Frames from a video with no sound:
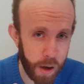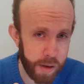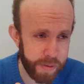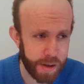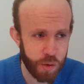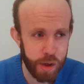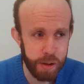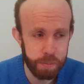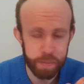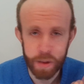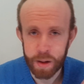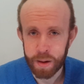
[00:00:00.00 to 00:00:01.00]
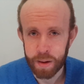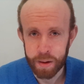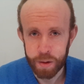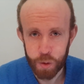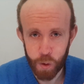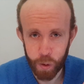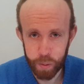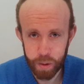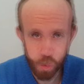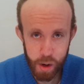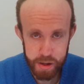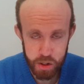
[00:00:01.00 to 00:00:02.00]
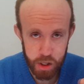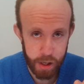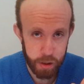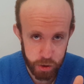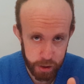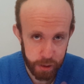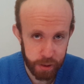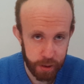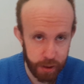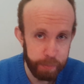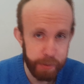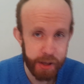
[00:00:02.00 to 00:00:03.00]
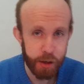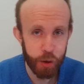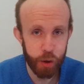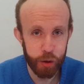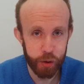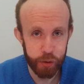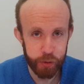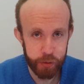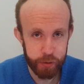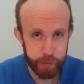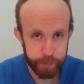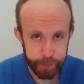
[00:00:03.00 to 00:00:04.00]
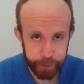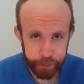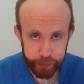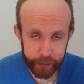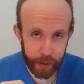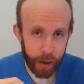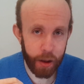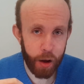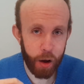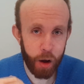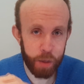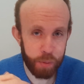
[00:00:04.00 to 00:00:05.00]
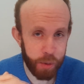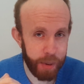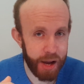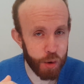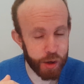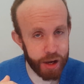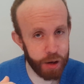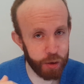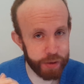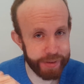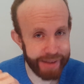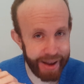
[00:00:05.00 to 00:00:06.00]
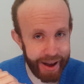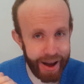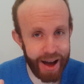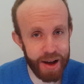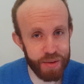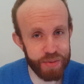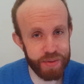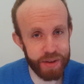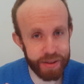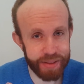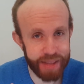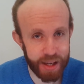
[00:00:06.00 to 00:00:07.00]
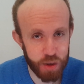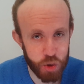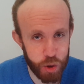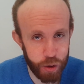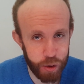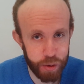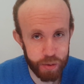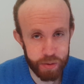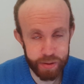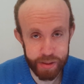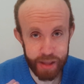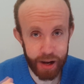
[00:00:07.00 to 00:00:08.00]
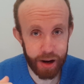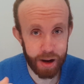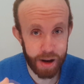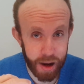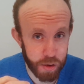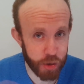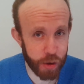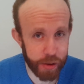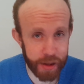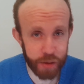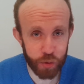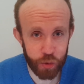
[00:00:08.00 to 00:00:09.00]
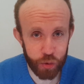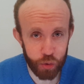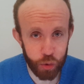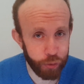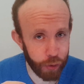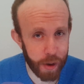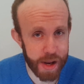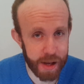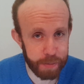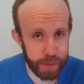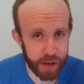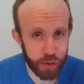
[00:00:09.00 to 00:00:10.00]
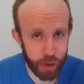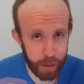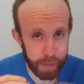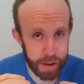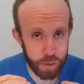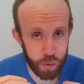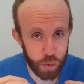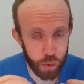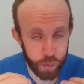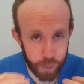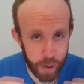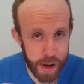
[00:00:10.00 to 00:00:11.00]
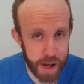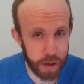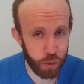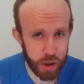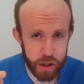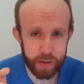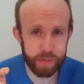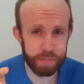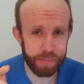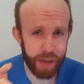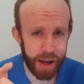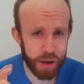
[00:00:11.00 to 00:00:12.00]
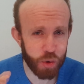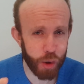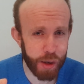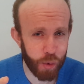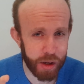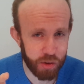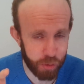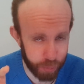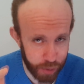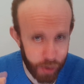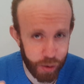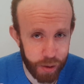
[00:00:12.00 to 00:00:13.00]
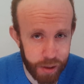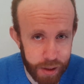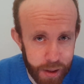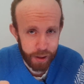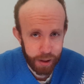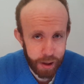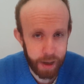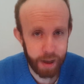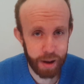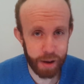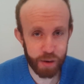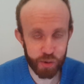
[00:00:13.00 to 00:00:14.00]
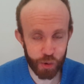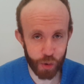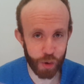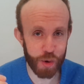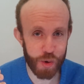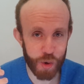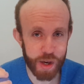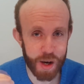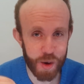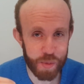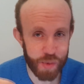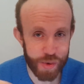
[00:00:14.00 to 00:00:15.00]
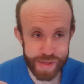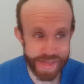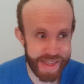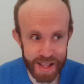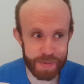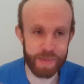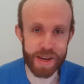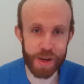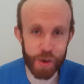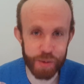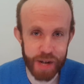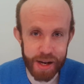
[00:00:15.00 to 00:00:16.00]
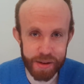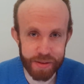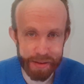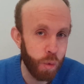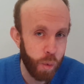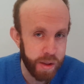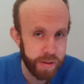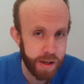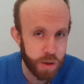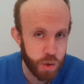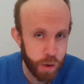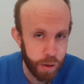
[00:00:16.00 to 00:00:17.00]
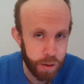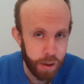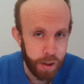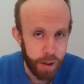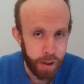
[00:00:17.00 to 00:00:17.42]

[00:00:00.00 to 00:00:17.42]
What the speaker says: It's actually, you know, quite challenging, because on mobile you cannot have textures that are larger than 248 pixels by 248, which is actually quite small. So you cannot put that many objects on one texture.